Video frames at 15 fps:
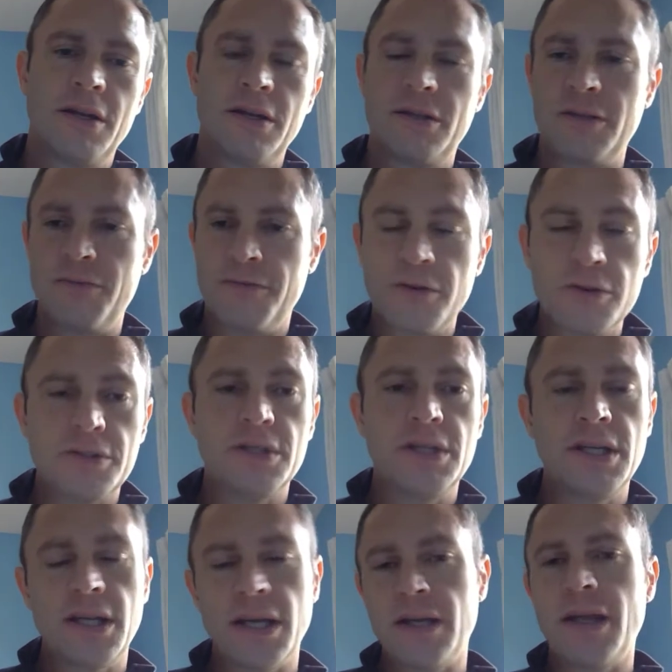
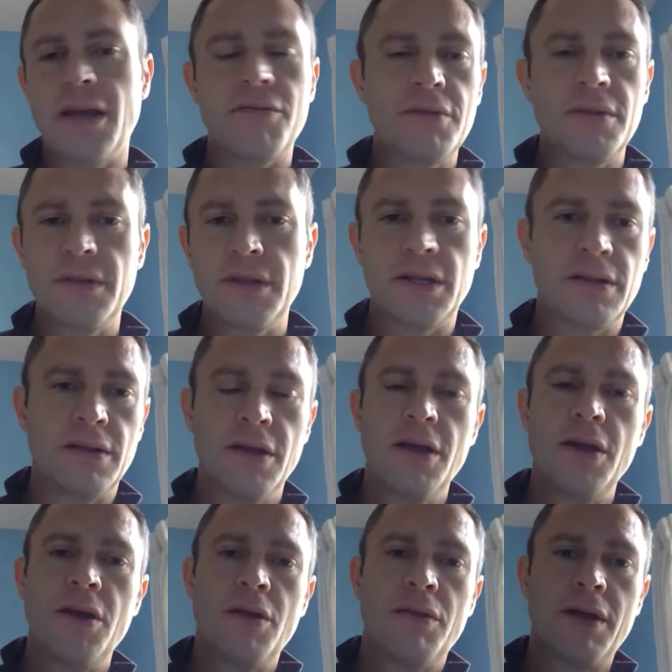diversity and everything
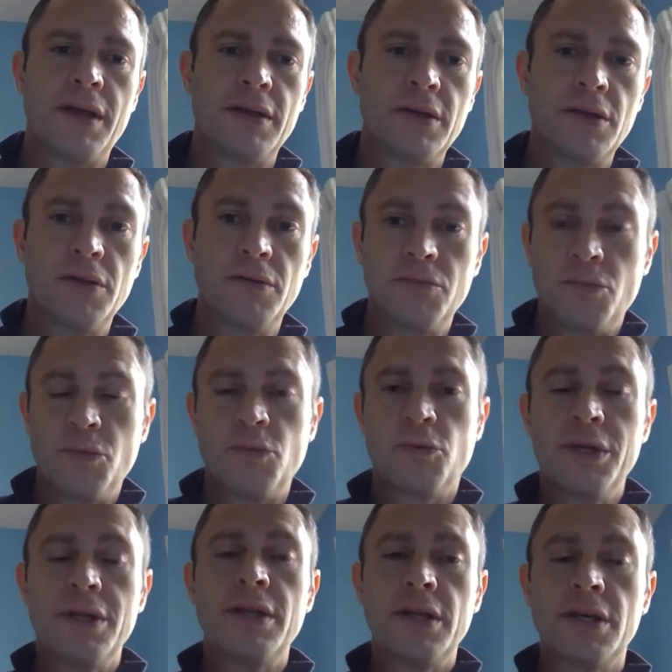that
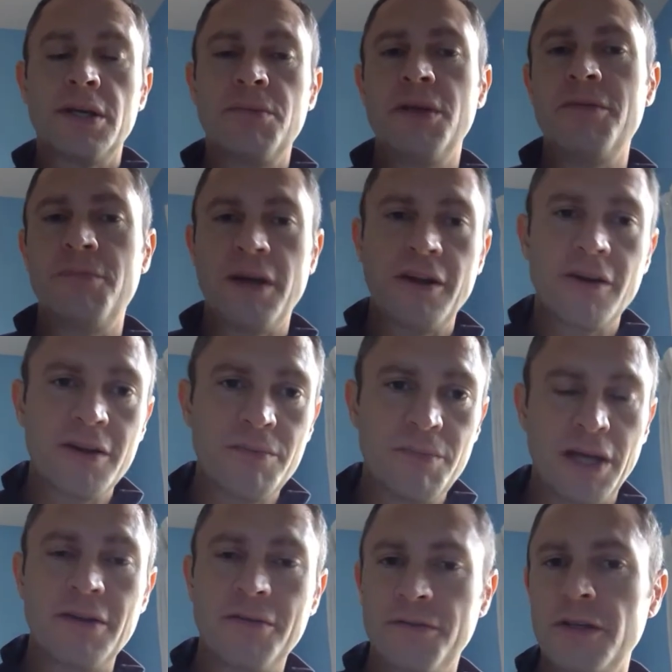really could be very
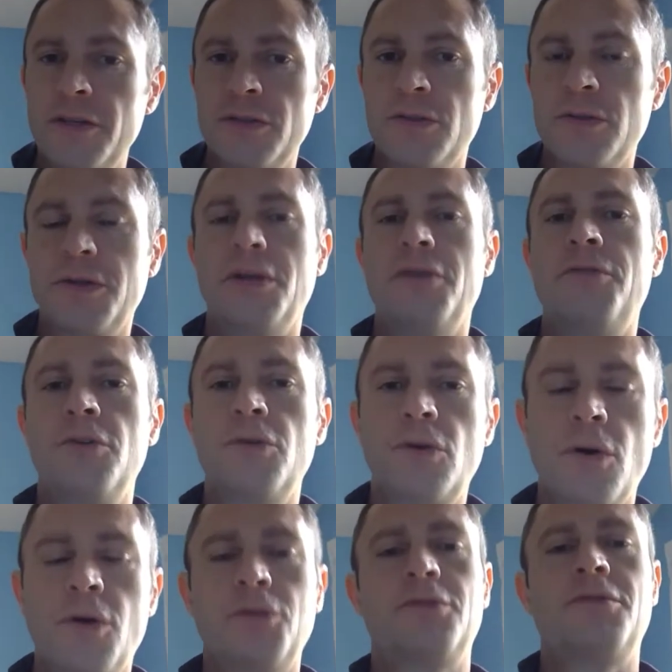beneficial if you
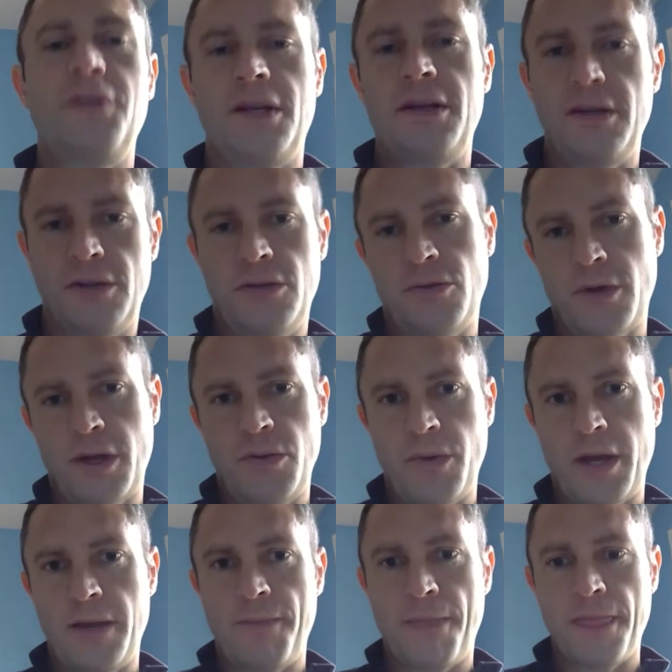cultivate it in the right
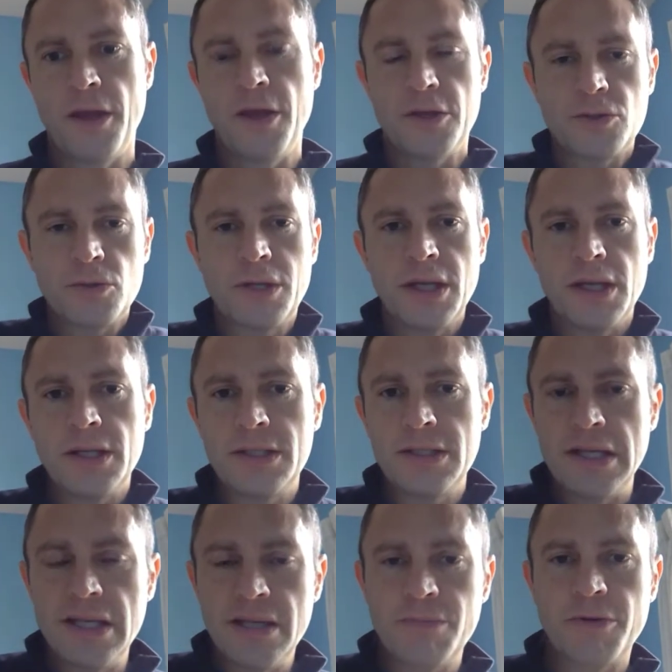way. So getting
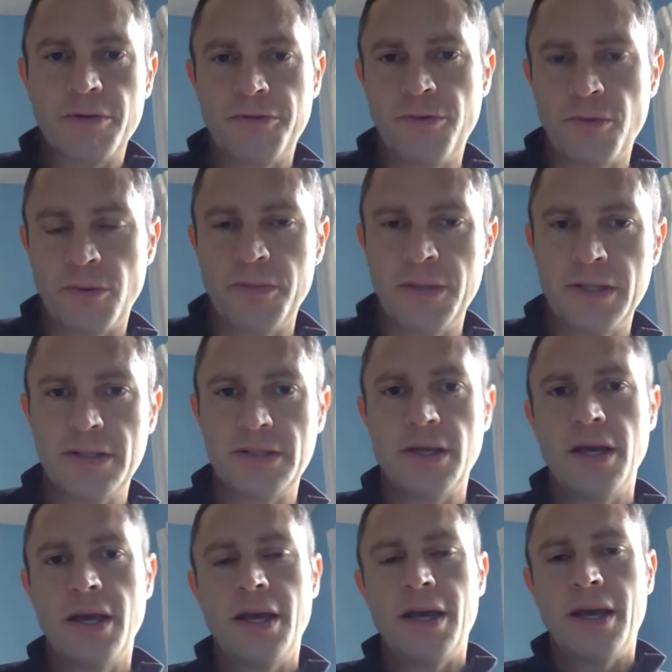team performance
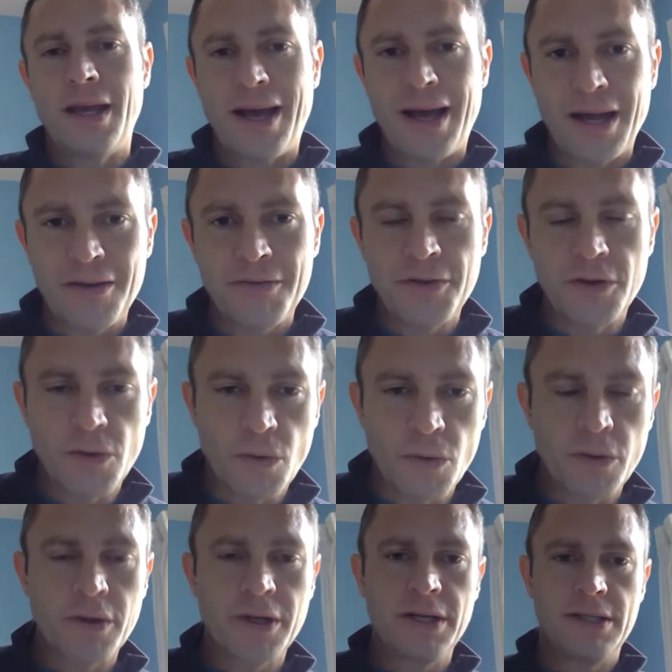out of an
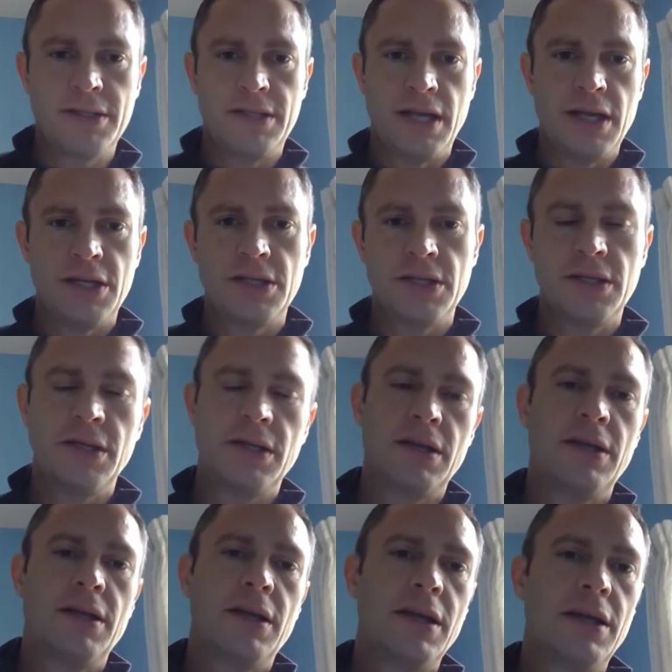organization
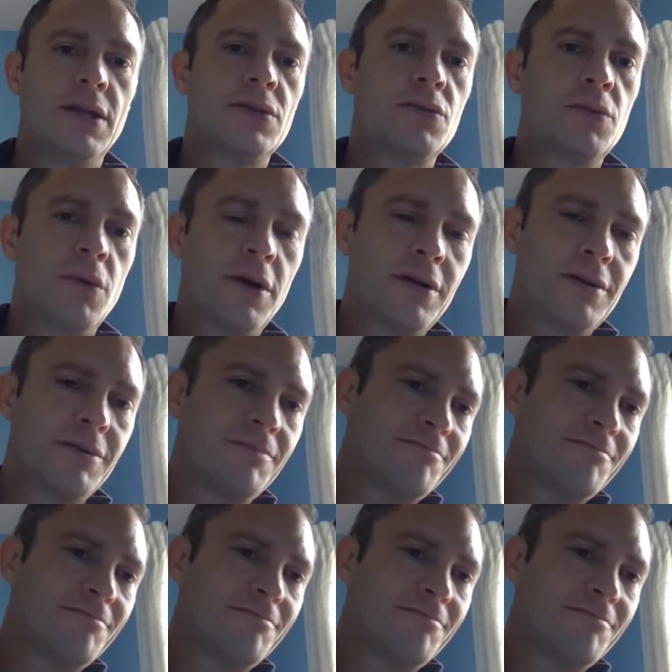is what,